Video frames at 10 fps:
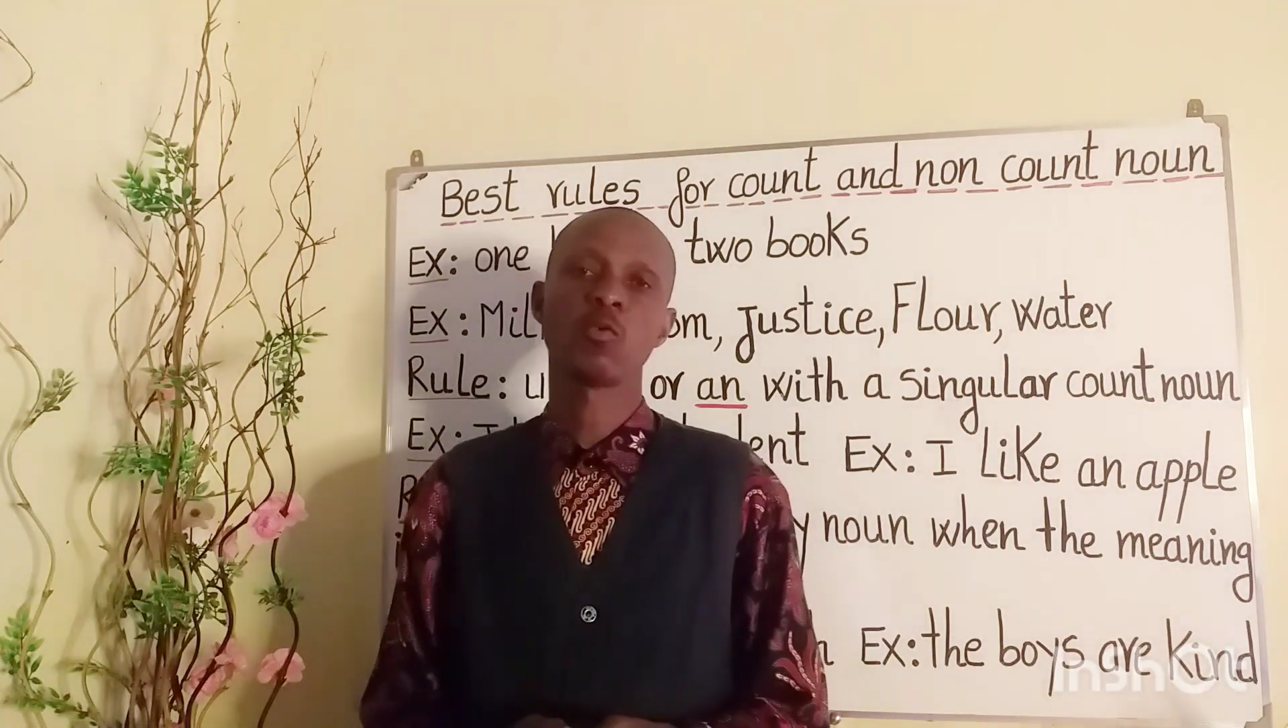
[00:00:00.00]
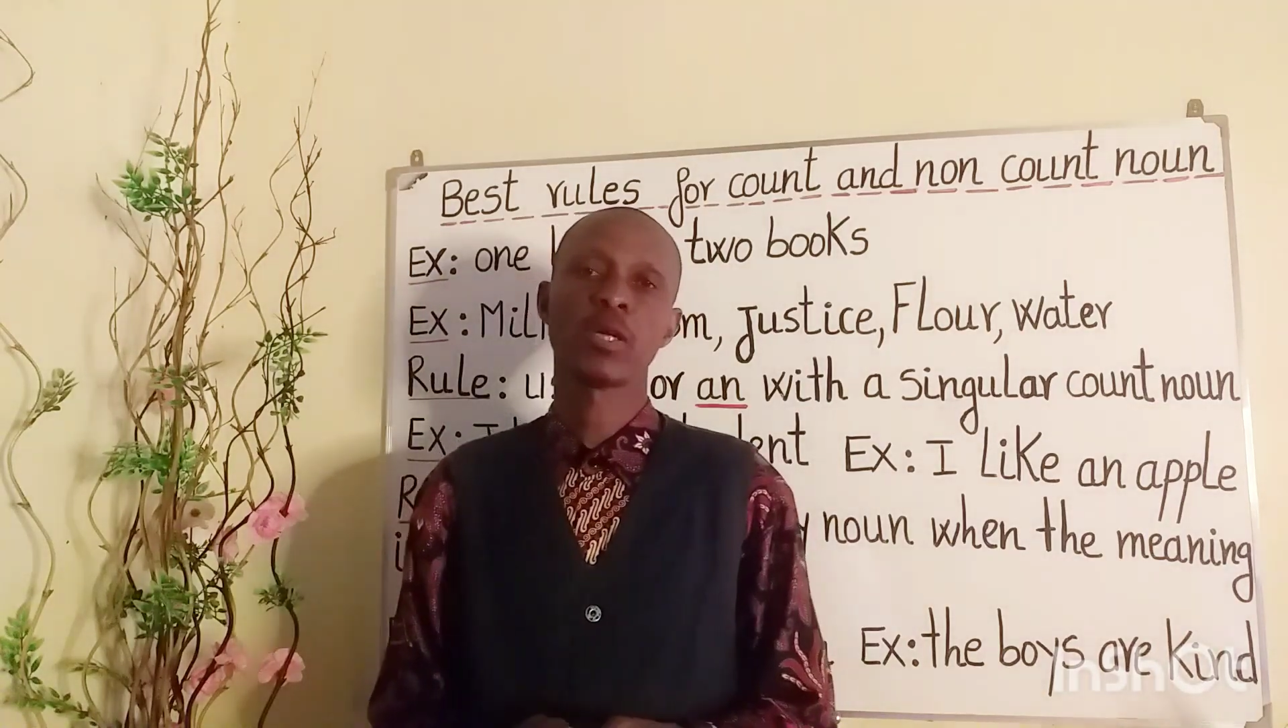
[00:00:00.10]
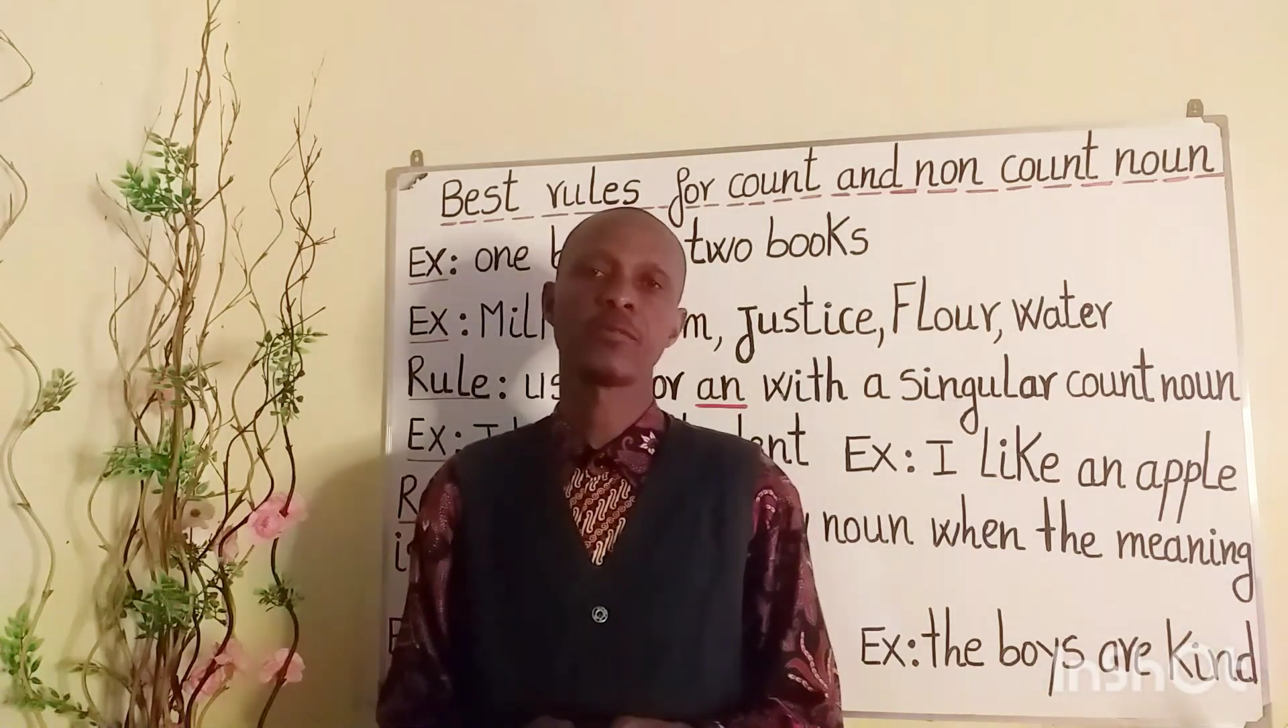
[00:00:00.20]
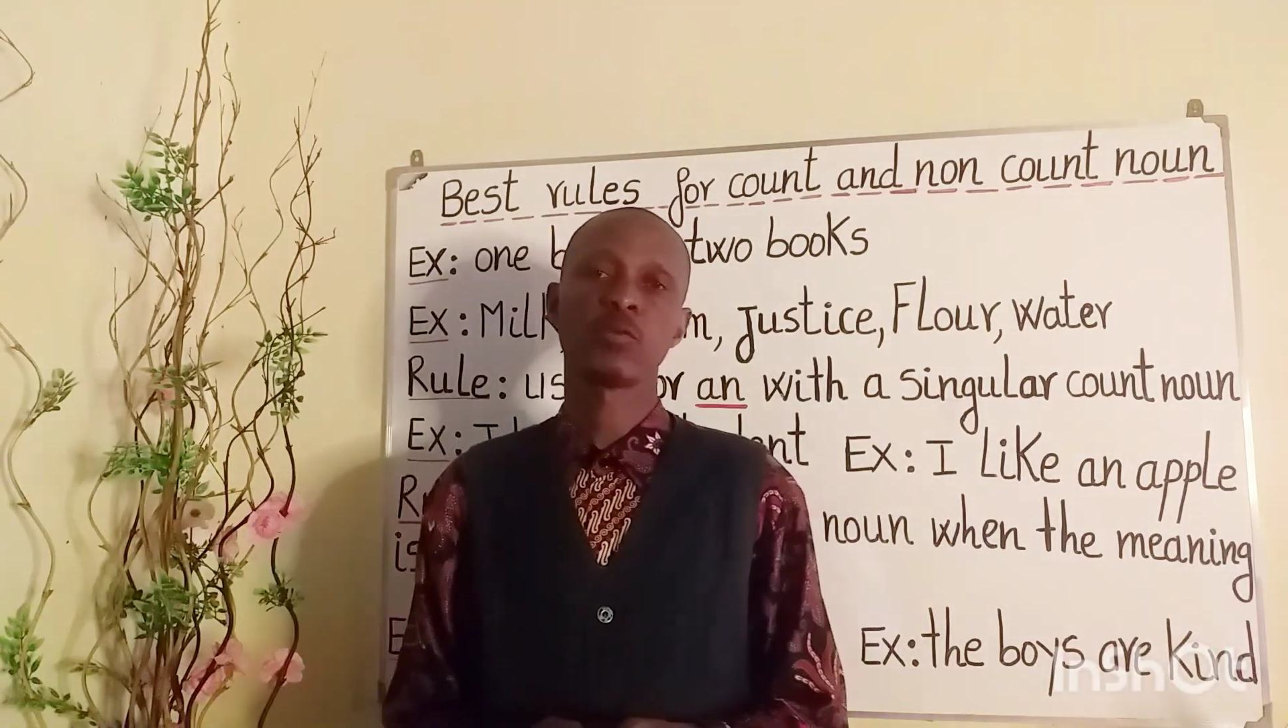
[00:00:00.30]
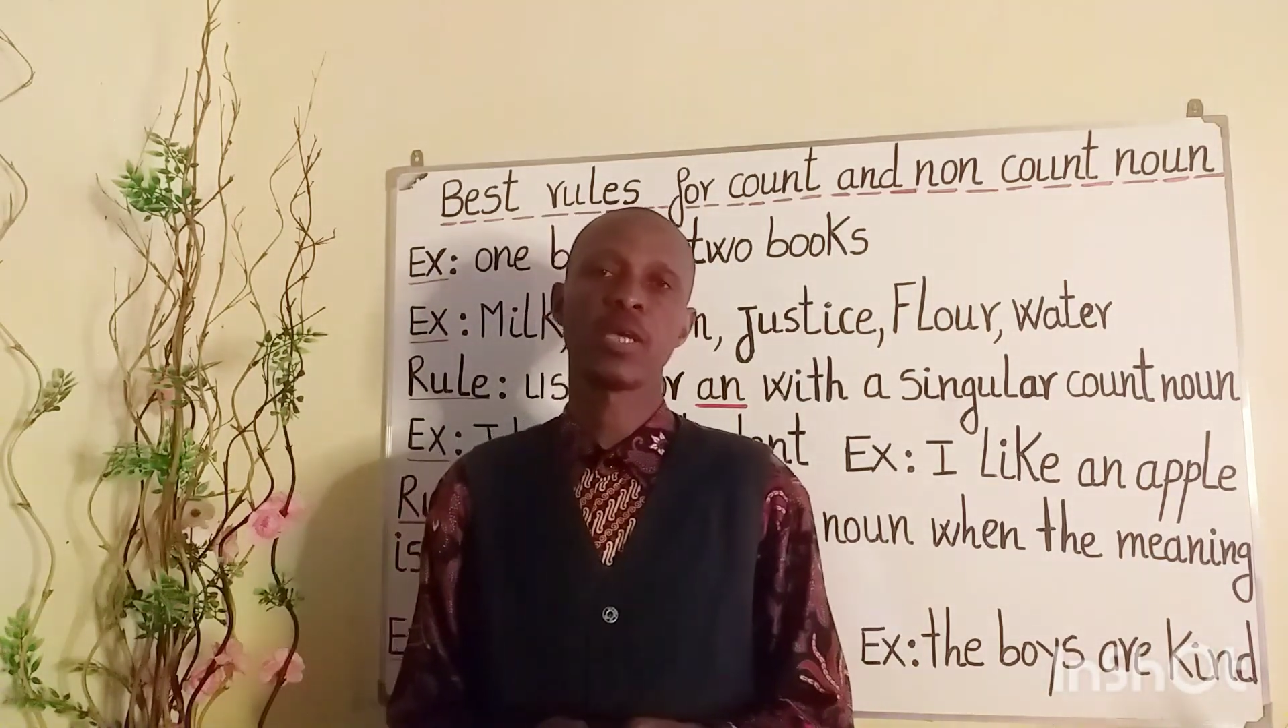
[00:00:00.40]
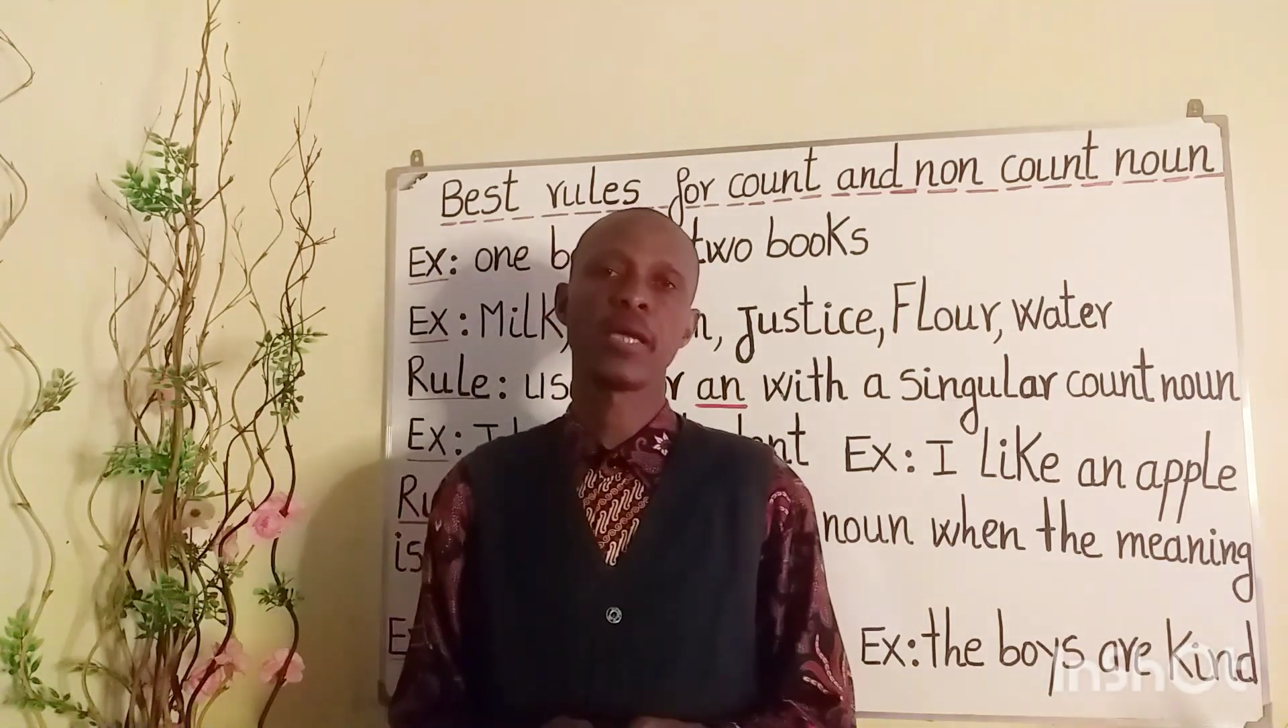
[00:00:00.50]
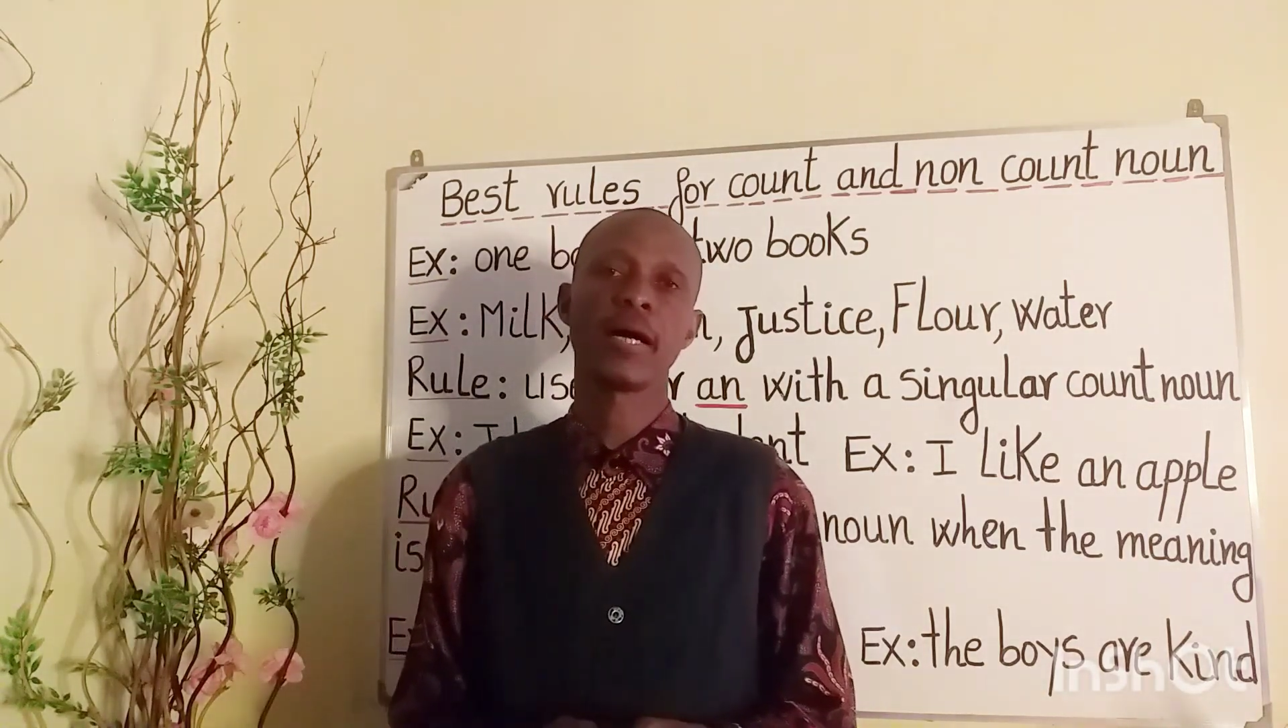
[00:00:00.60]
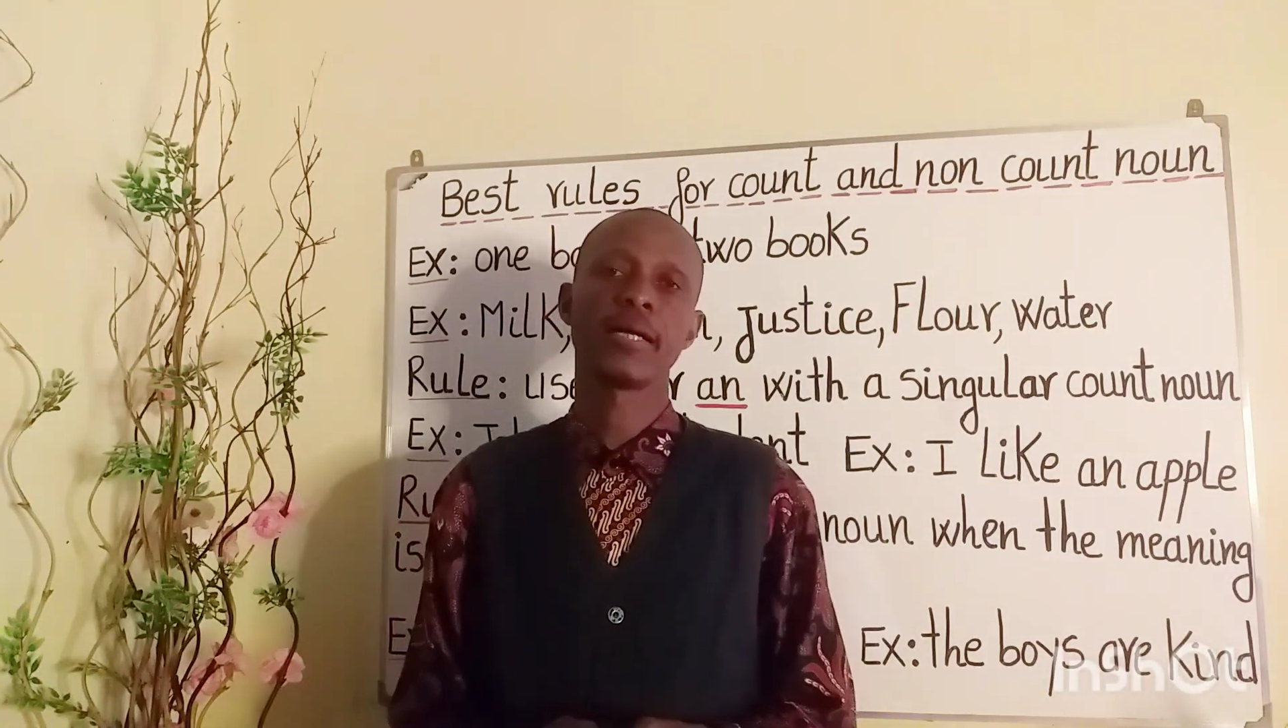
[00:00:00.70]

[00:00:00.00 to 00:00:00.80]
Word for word: well today